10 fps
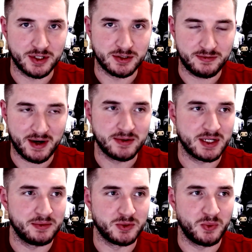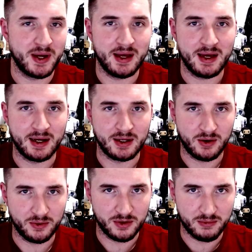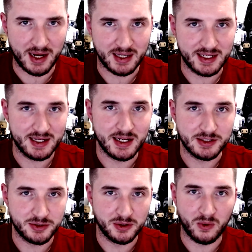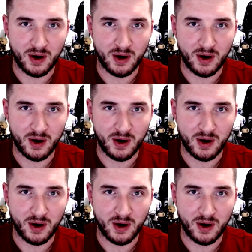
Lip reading: as far as I was aware, I got them. I did need to do the war